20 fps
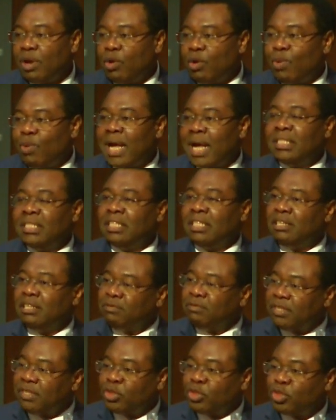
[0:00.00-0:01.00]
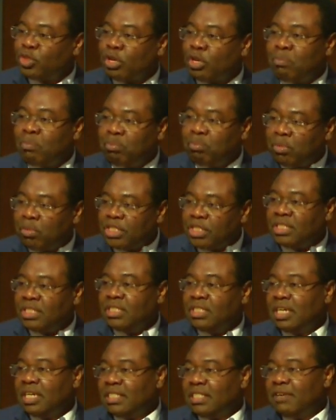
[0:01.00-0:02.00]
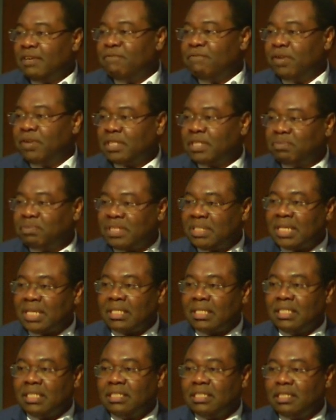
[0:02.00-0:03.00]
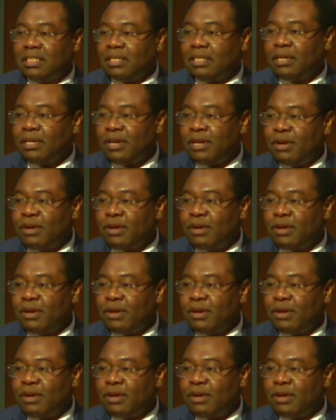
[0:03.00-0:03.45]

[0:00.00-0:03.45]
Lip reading: while delivering some much-needed investment certainty